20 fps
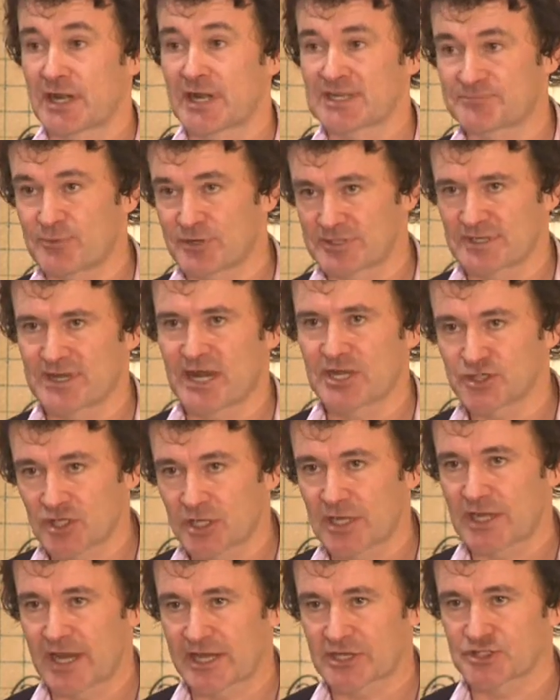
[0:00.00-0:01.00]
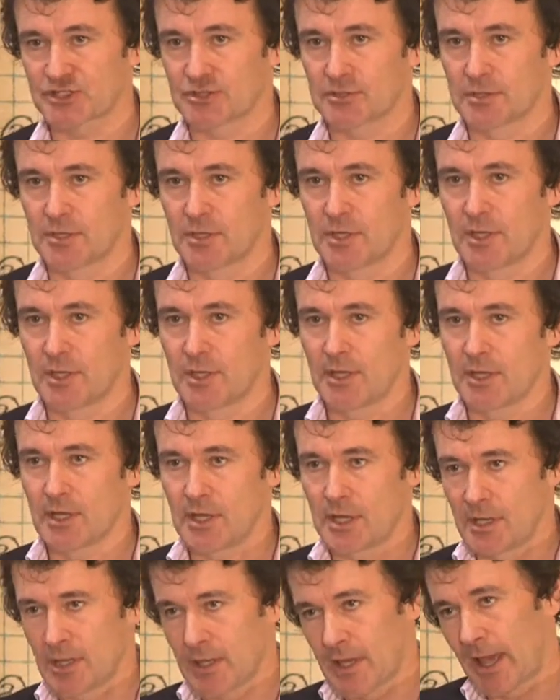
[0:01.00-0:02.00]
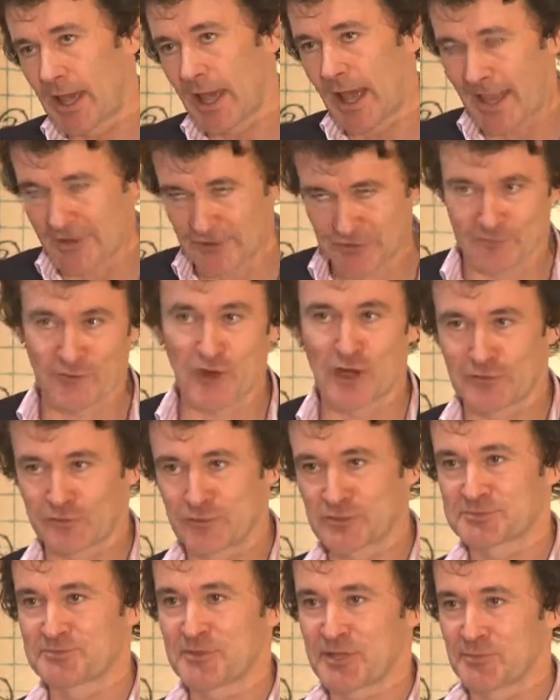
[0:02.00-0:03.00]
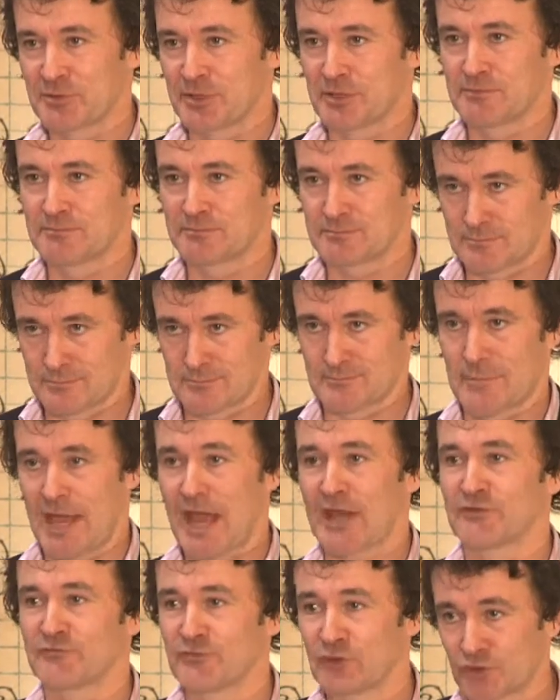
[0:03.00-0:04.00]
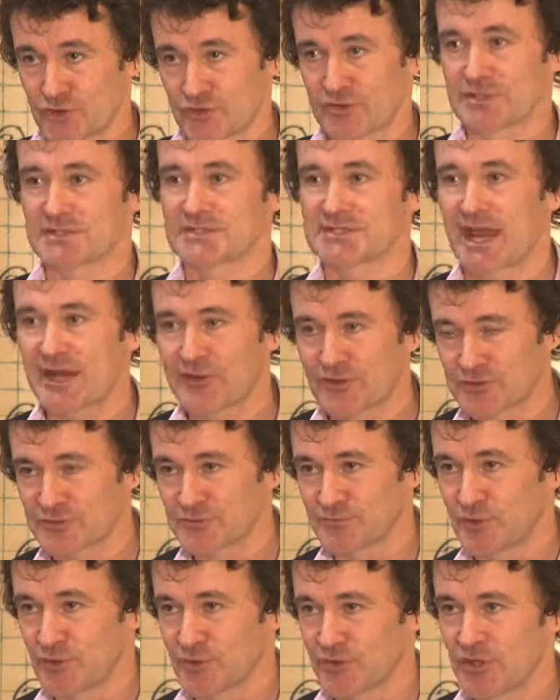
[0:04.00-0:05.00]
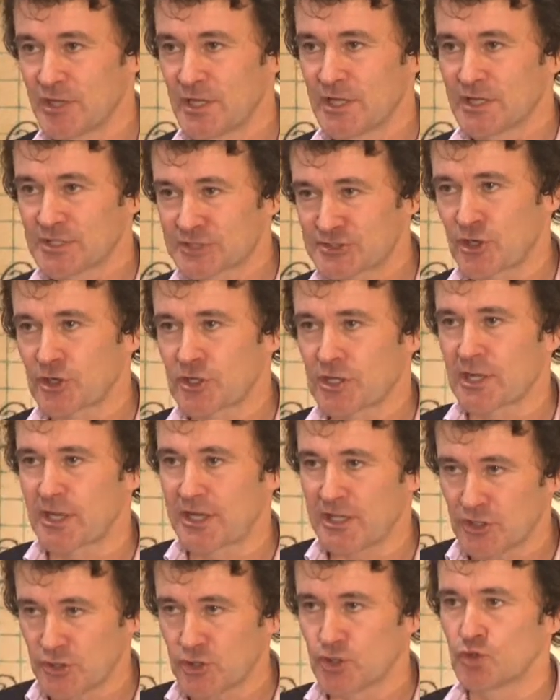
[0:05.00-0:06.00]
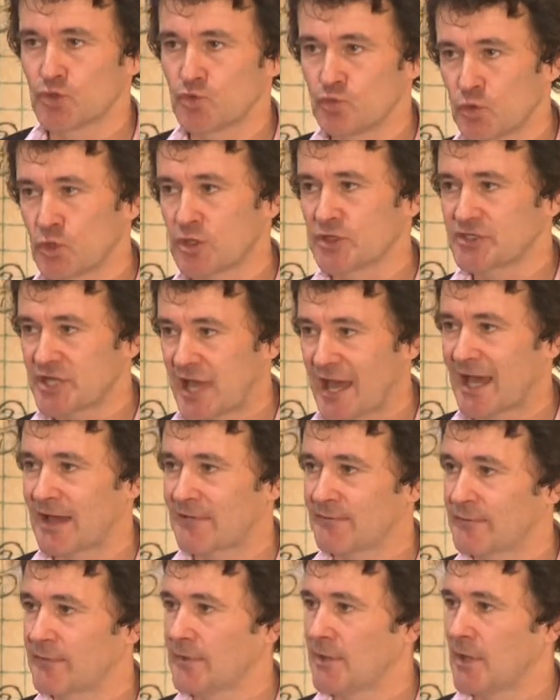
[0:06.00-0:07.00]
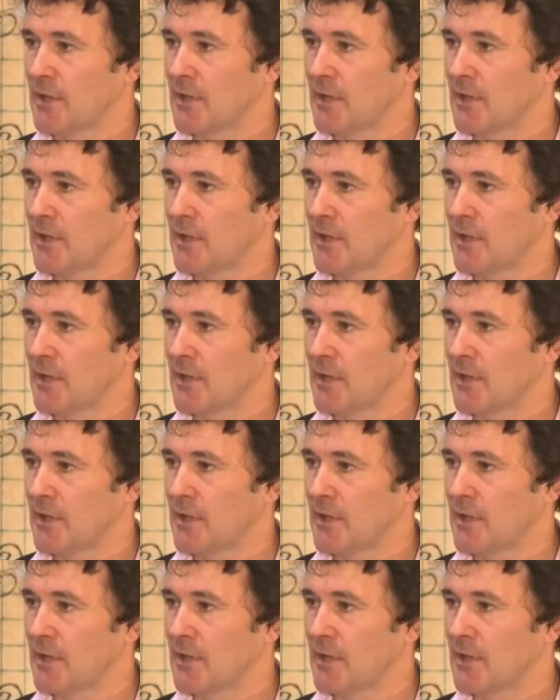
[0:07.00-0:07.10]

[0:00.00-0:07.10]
presidential election, and if all of those people had a vote and decided to vote, certainly you would have,